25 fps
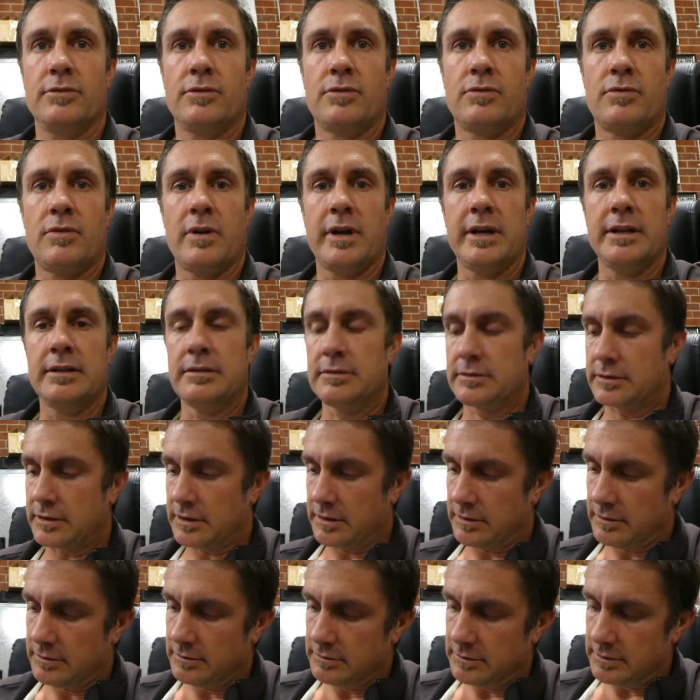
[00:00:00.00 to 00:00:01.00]
cradle to
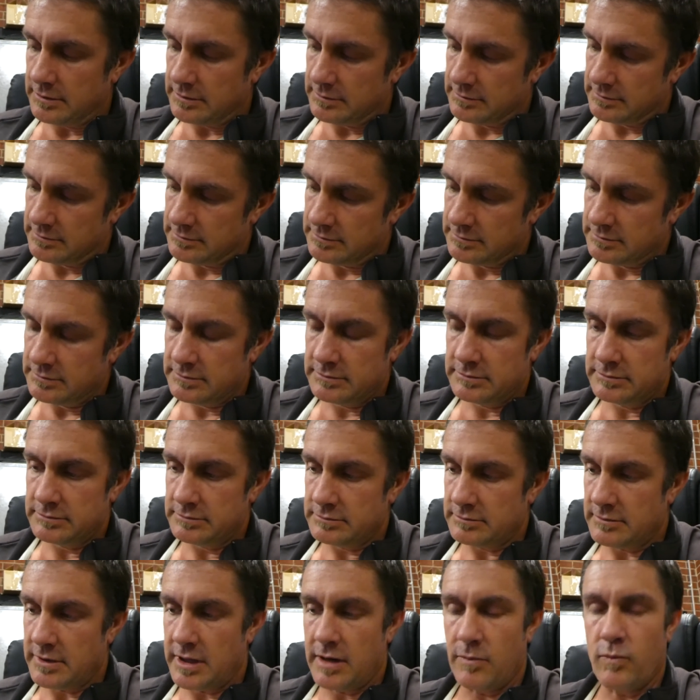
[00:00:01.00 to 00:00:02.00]
hold it, and
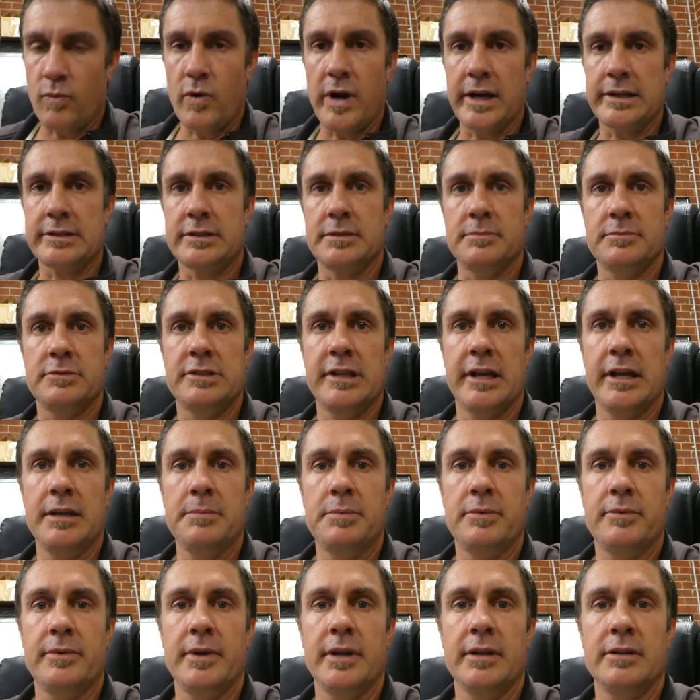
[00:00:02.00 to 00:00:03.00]
then whack some
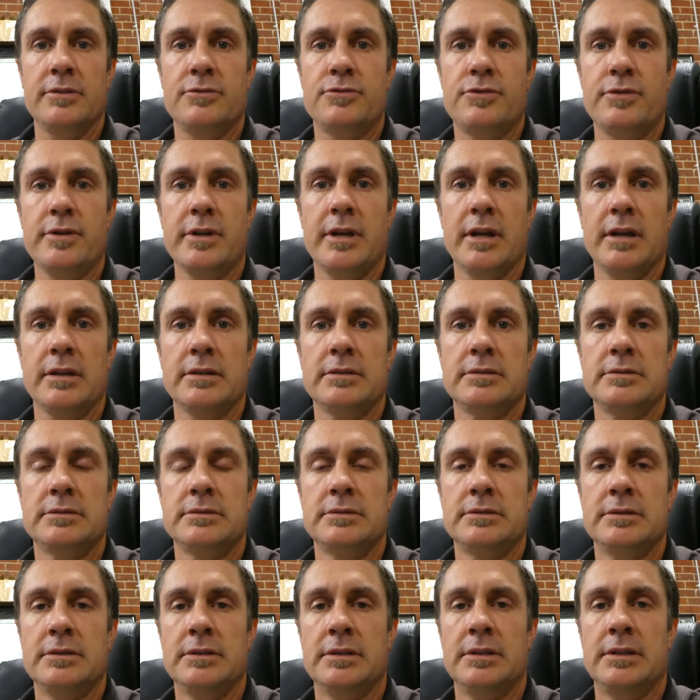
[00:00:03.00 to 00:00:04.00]
tape around the trigger,
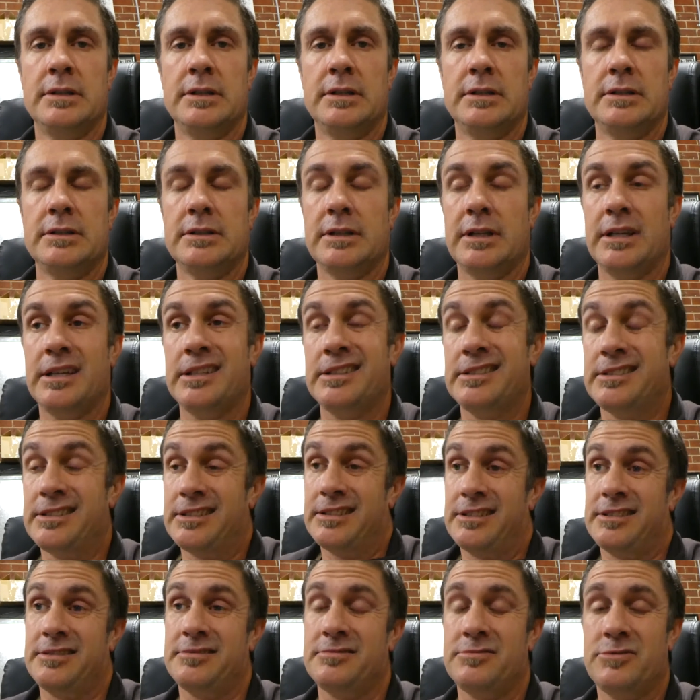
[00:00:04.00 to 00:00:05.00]
and
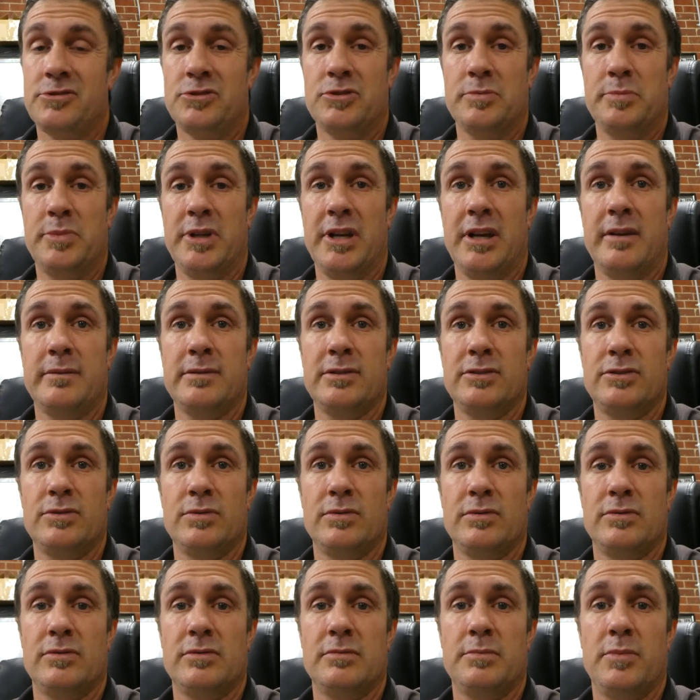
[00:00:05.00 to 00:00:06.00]
should be able to
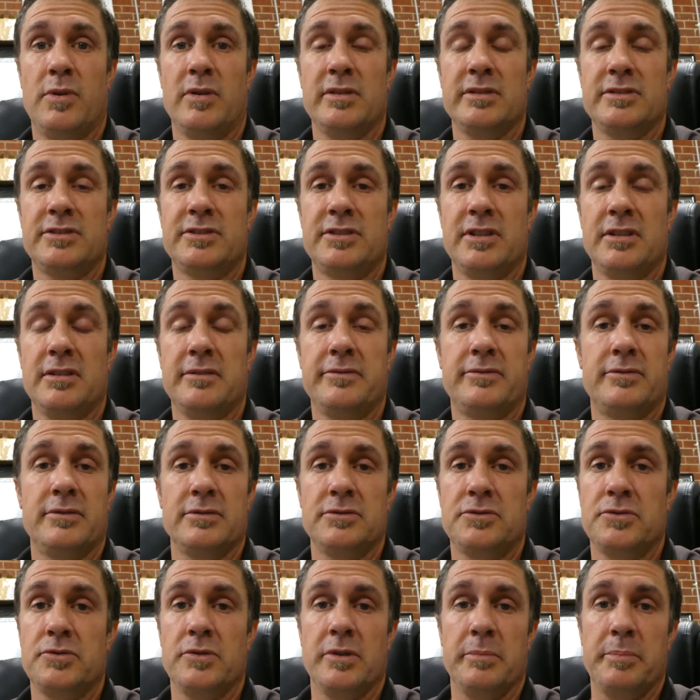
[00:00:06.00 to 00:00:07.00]
do it all by itself, or
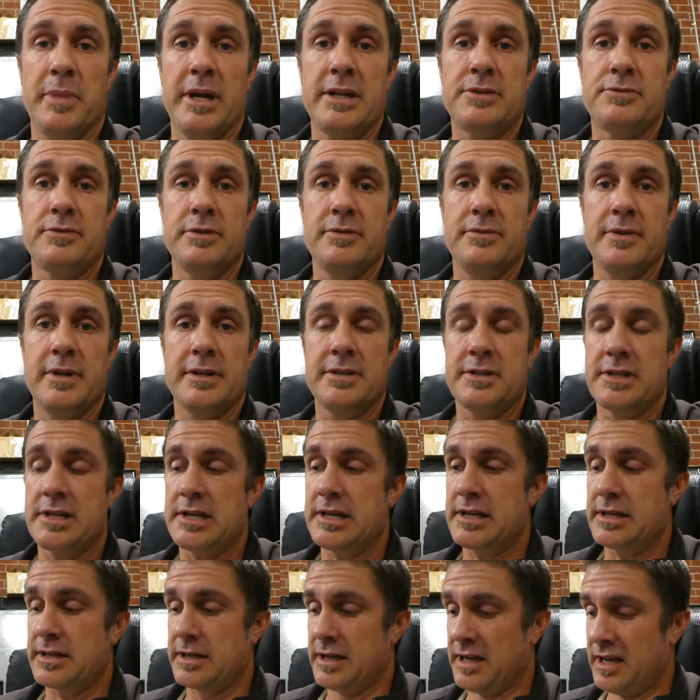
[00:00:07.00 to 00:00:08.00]
until the battery runs
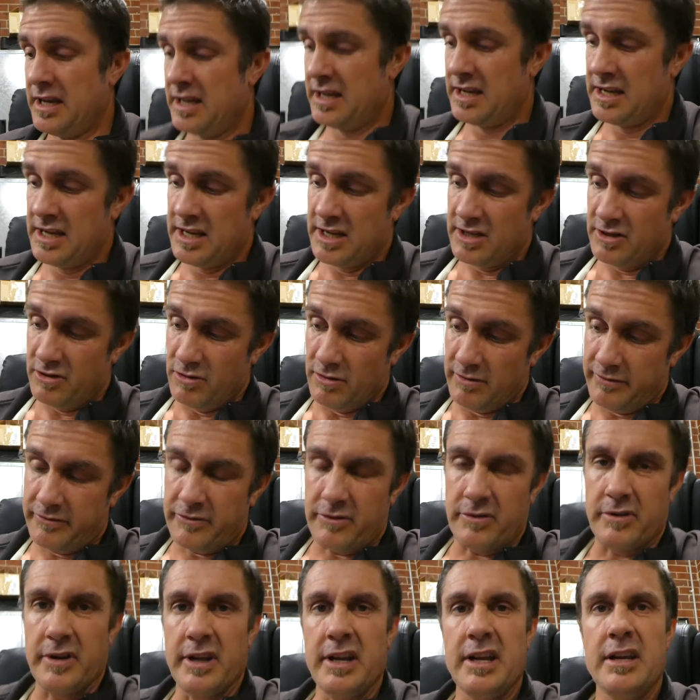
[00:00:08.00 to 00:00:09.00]
out. Do it
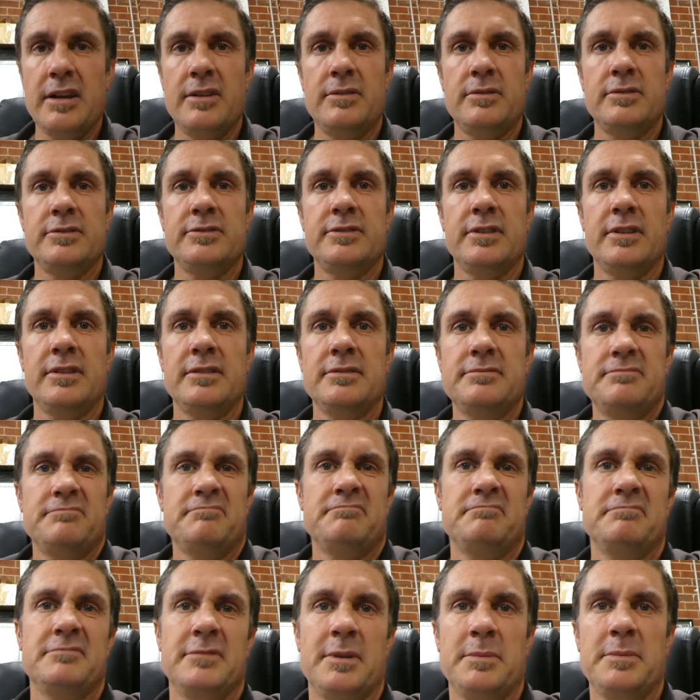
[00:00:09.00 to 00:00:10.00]
for an hour or so.
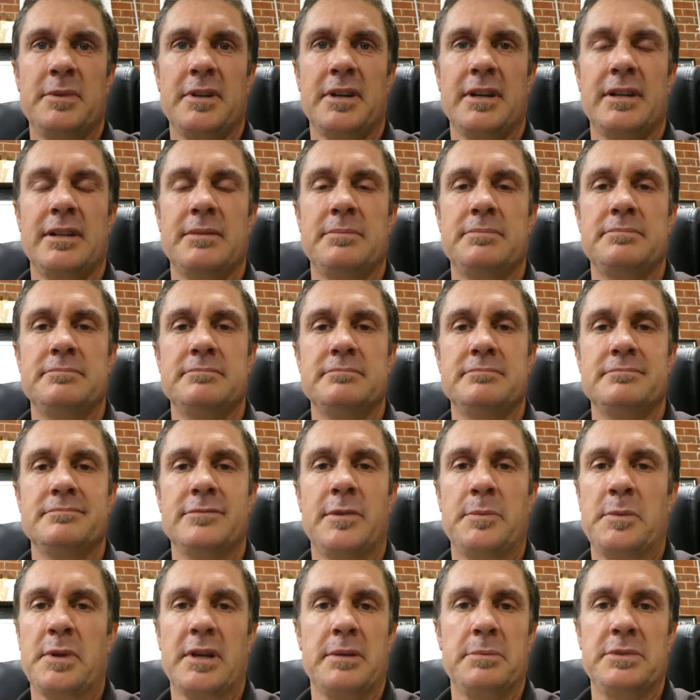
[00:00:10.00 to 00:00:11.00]
I'm not going
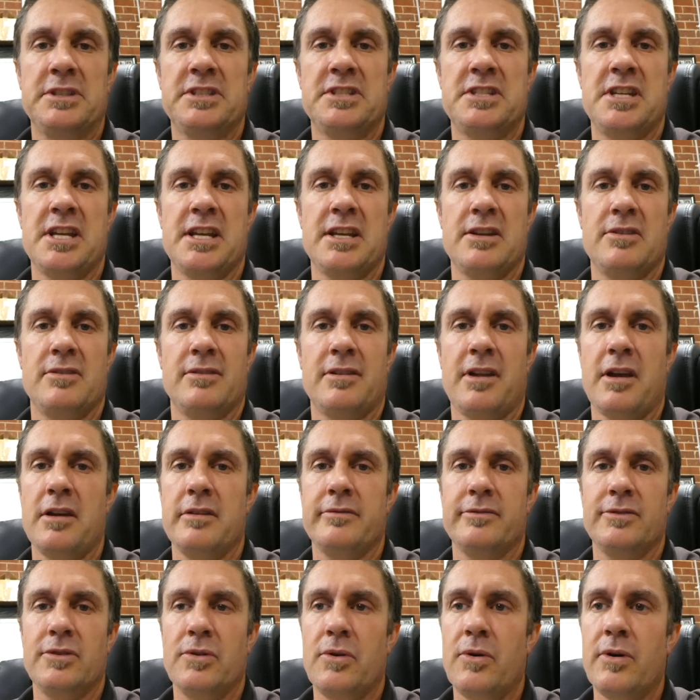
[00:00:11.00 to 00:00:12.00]
to be sticking on
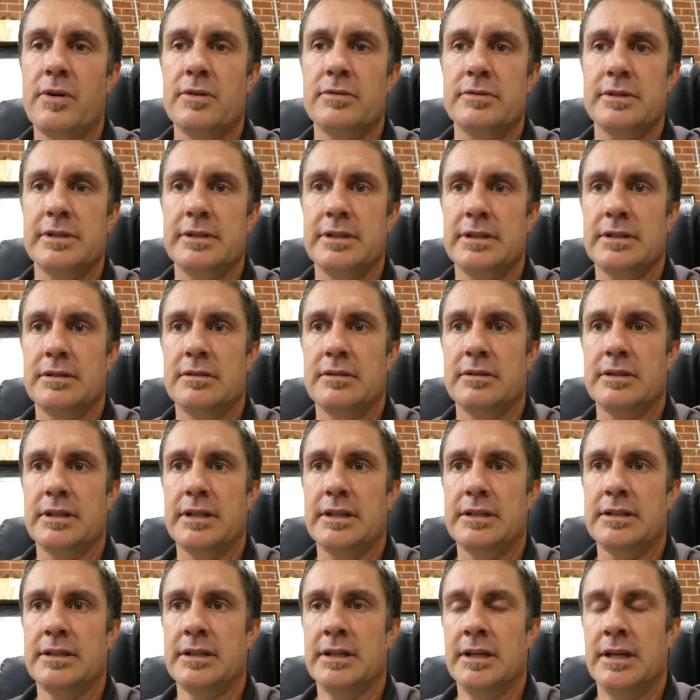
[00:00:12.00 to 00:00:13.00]
overnight or anything like
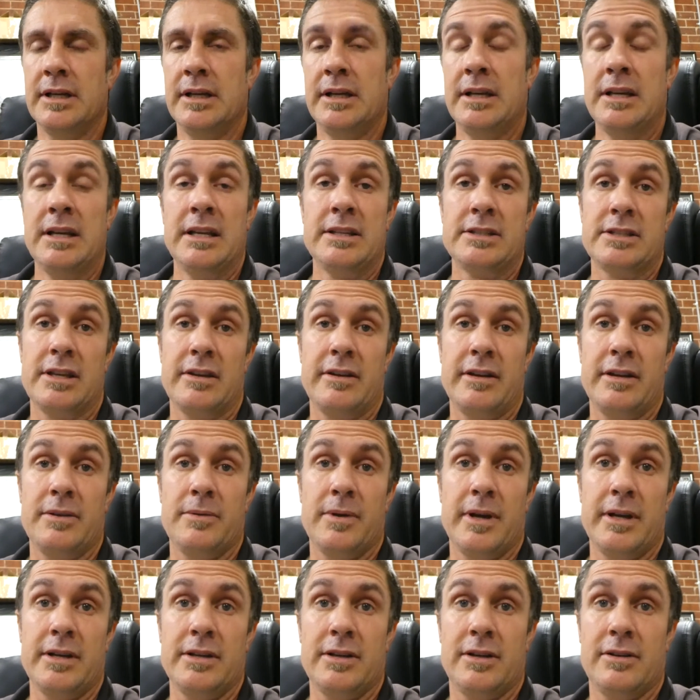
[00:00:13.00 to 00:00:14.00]
that. So
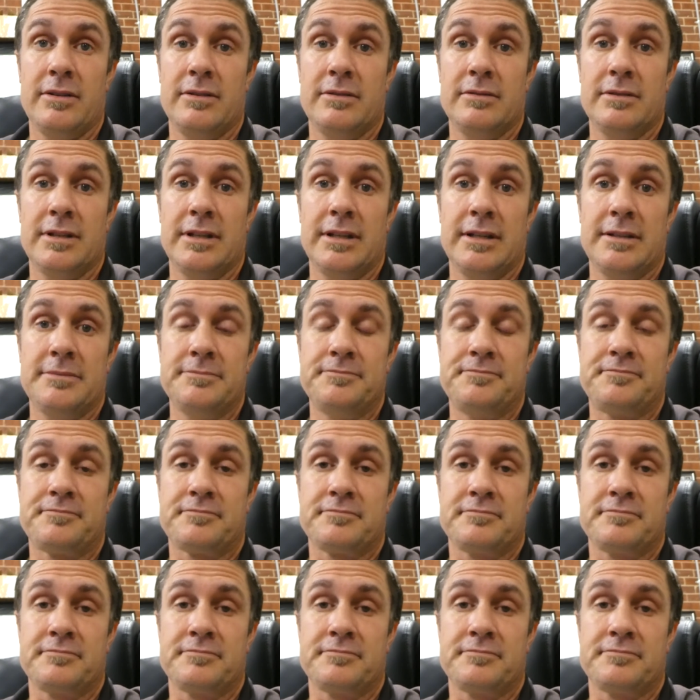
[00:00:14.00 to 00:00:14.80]
anyway, I'll